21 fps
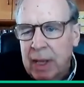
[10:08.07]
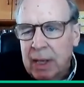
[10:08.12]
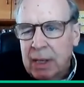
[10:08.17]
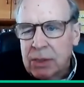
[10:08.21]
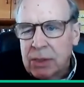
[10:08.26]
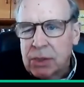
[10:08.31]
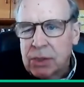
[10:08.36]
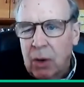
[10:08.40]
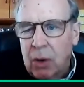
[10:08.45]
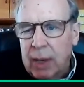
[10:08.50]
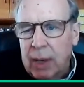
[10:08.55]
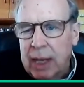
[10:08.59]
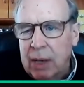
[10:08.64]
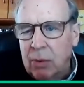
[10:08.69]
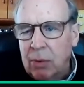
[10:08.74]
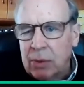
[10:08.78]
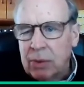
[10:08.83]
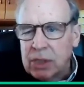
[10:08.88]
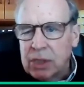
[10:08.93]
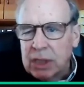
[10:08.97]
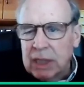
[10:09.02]
So he
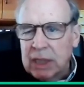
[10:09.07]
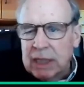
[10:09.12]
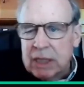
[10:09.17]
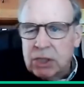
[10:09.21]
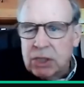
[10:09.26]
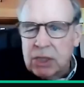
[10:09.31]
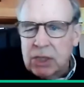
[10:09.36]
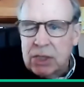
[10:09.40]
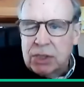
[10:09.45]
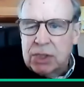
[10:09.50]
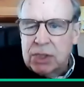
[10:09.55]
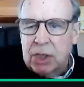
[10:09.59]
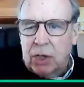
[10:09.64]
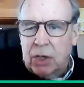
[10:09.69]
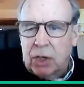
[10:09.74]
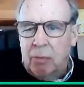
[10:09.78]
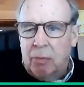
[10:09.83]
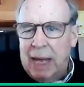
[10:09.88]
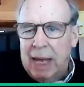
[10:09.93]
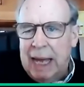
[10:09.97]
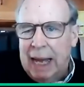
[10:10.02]
was the
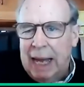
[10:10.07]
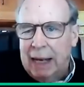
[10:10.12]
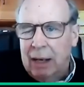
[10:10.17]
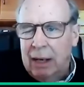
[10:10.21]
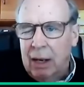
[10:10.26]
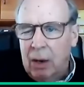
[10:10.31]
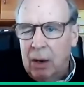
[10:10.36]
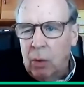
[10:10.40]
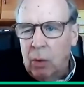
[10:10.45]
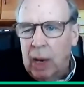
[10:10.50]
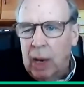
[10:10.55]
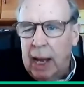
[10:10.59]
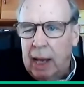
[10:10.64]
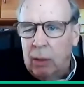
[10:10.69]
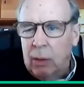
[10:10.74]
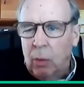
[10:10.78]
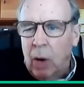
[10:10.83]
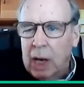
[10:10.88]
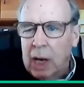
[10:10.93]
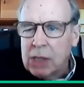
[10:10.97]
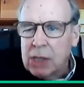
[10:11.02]
logistical man and
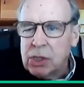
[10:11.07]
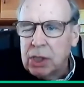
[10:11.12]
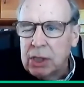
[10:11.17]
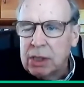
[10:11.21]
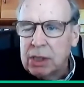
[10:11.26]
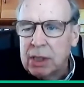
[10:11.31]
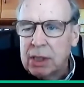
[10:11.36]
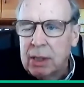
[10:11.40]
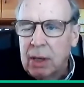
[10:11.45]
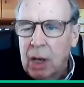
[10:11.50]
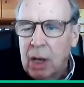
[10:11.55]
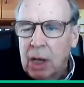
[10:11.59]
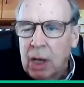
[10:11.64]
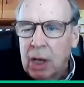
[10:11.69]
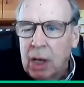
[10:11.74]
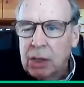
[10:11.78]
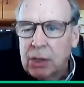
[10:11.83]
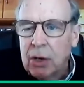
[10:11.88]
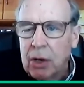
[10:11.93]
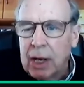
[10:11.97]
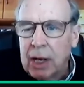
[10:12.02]
Washington
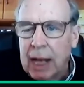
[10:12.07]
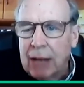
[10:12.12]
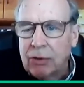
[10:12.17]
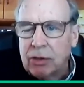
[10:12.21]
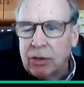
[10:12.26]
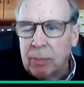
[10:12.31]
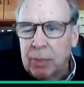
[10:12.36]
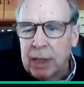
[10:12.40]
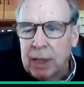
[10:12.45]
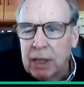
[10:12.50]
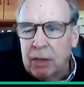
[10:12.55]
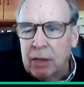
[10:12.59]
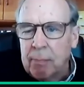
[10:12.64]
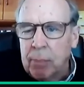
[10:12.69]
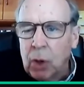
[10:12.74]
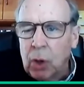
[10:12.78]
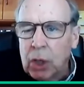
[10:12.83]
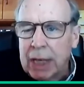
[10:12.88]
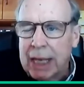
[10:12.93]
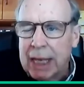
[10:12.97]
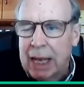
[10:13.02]
turned out to be the
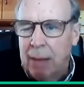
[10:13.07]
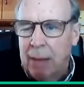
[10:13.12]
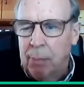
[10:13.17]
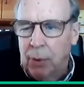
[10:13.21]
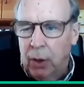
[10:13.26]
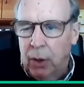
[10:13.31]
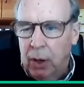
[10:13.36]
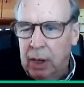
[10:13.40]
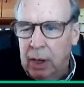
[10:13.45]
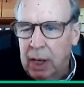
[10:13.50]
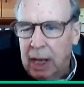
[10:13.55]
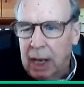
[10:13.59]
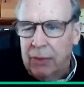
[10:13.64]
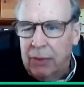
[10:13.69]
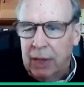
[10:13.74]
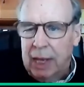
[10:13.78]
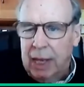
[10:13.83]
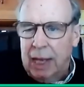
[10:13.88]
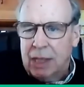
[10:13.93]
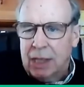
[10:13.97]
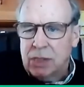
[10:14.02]
bookkeeper on
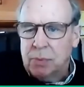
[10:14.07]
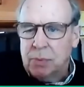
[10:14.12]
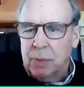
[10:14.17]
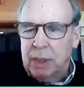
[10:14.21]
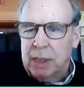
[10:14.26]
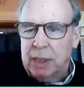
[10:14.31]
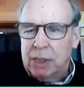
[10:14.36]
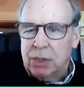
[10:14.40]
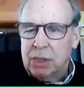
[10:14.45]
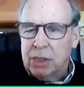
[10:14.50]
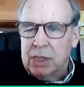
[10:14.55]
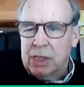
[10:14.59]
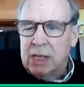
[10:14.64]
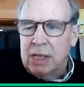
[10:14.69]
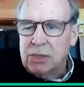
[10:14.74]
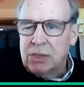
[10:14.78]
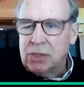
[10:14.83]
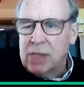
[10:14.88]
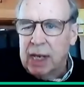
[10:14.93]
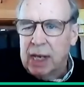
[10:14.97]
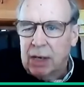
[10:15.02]
the expedition,
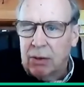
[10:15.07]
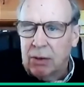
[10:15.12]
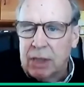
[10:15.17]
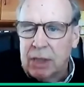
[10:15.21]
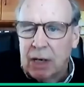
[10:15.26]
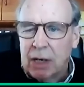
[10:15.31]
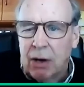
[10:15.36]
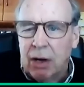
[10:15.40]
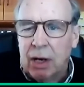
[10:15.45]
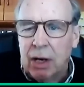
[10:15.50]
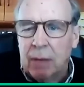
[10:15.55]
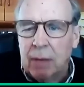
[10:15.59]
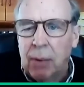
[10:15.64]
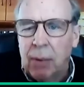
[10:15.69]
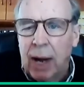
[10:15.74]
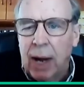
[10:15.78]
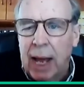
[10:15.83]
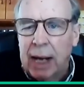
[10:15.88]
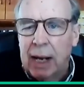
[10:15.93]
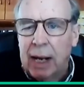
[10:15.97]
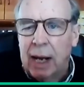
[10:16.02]
secretary to
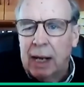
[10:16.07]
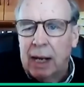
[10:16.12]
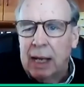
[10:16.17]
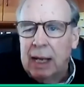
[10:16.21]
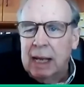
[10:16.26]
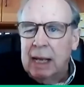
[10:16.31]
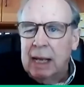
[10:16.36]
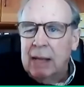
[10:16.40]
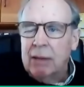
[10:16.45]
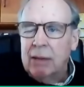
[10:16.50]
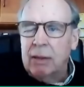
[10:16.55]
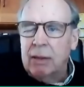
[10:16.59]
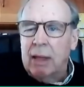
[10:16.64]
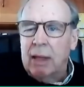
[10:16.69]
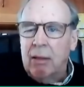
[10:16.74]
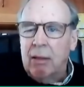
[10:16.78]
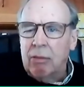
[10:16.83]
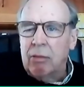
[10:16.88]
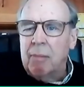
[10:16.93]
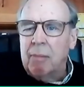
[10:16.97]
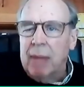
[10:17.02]
Braddock, the,
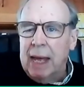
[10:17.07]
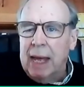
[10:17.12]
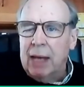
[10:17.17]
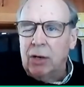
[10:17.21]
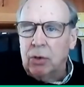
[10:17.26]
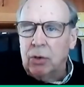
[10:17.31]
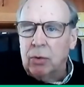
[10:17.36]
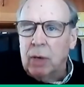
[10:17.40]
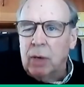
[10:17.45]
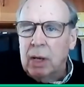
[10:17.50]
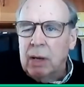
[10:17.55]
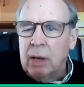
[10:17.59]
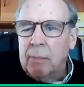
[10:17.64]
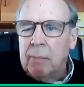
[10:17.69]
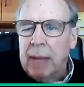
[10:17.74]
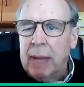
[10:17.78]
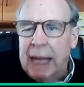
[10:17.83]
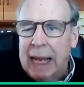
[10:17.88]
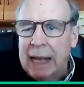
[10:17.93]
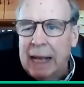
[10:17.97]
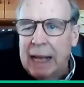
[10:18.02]
the man who
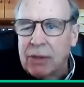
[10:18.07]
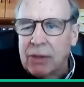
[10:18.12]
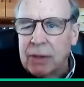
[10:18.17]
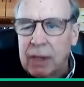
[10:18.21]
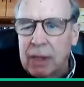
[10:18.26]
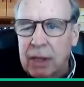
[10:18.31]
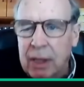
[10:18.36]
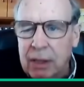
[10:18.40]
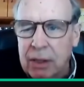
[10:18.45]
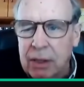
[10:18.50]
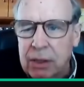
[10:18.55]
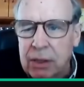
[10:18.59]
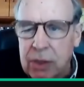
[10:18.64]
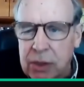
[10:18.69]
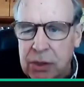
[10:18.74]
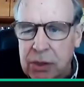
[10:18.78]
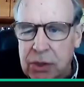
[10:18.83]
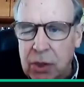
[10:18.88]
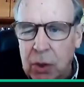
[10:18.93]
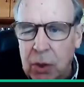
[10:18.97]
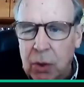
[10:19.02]
paid the, the
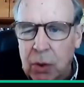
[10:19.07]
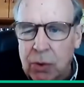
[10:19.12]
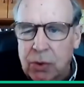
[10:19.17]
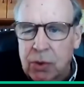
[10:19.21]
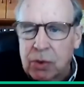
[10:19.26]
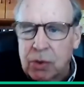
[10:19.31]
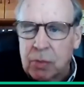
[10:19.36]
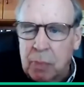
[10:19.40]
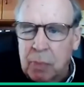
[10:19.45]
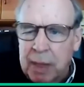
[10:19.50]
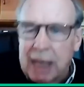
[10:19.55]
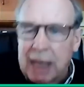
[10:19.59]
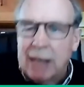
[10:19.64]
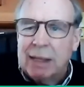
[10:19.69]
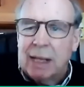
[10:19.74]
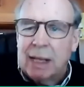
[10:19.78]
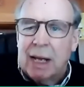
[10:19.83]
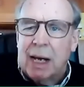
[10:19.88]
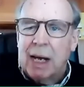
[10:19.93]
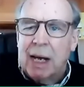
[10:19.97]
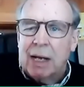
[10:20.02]
soldiers, paid the
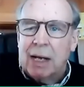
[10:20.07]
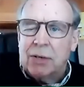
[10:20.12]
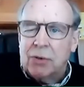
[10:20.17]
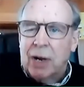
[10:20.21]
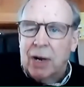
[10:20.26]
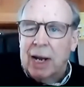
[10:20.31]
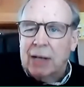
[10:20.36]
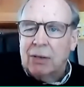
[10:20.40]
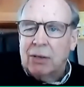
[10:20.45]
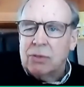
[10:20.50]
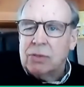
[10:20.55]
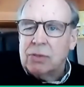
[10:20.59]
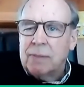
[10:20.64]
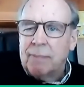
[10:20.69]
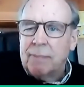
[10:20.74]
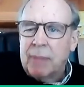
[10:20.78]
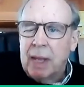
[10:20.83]
contractors.